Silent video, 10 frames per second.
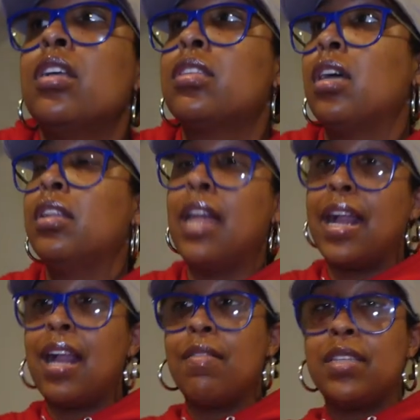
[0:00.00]
So
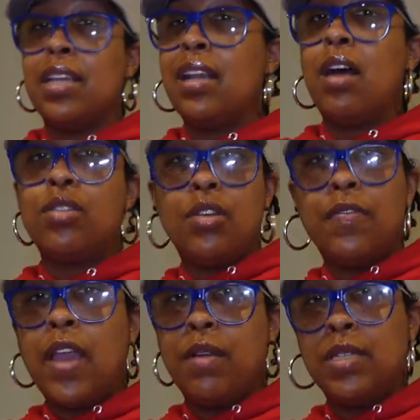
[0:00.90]
like I was saying, I don't know
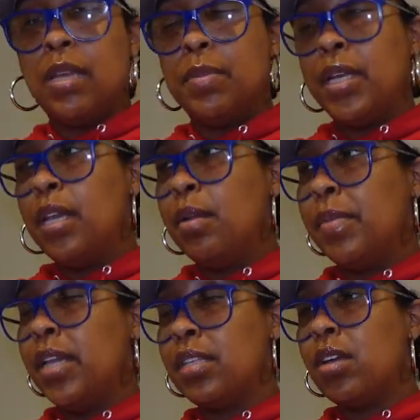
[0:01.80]
if y'all was able to hear
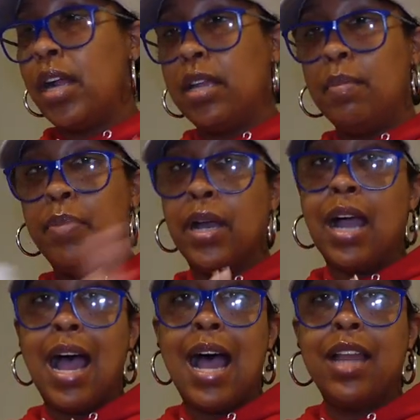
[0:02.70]
me in Target, but
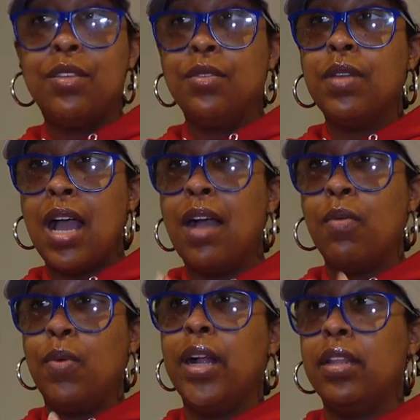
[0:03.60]
I do
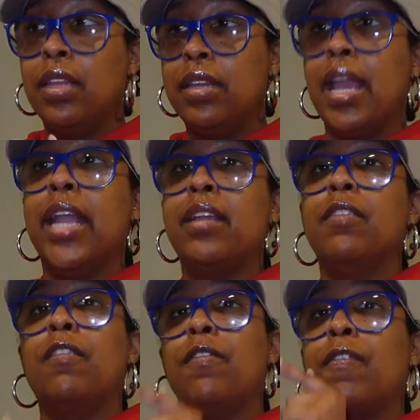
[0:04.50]
not wear the
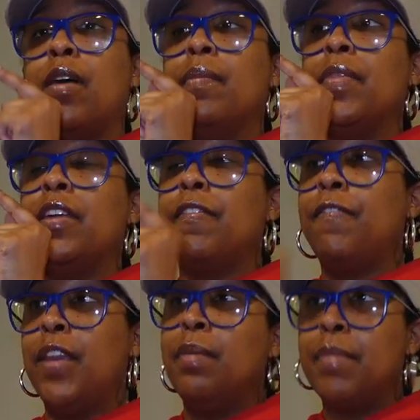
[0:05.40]
Native from the
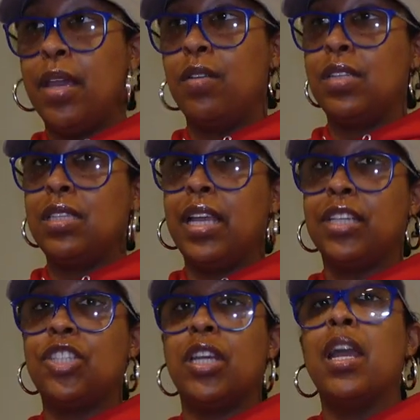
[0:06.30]
female
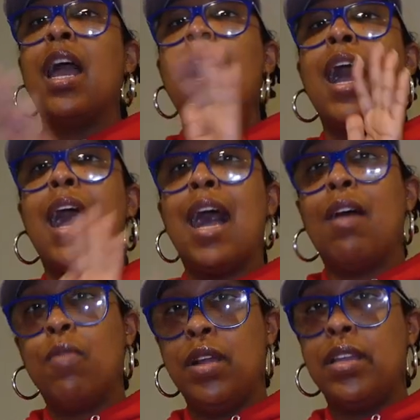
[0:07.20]
section.
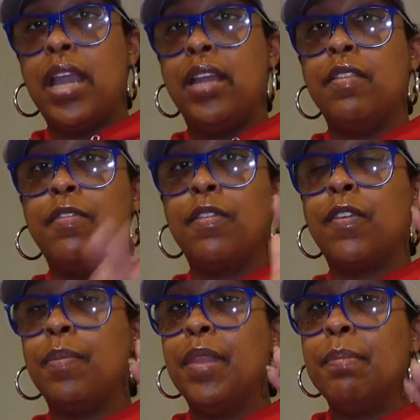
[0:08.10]
I wear Native
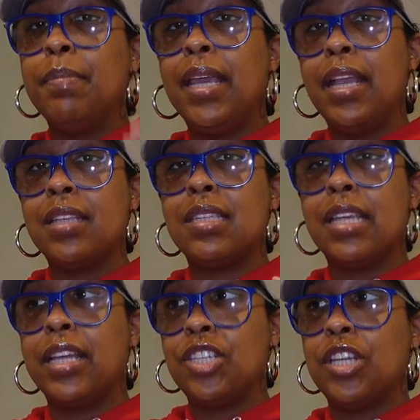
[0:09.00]
from the men's
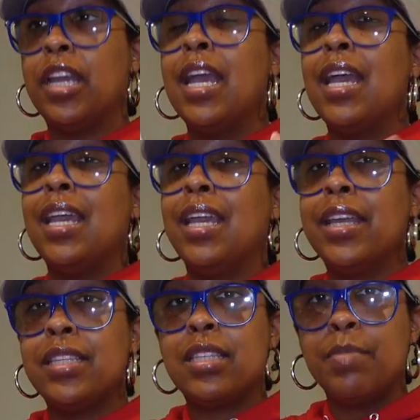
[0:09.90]
section.
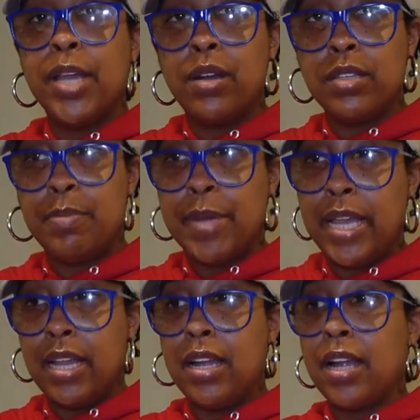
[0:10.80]
It smells
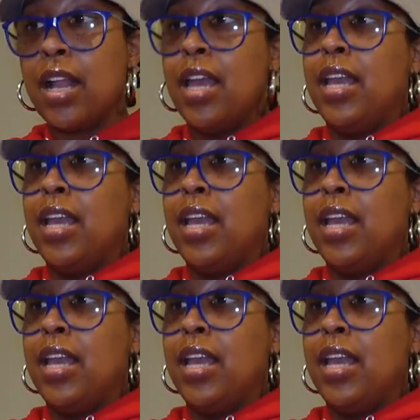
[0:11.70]
better.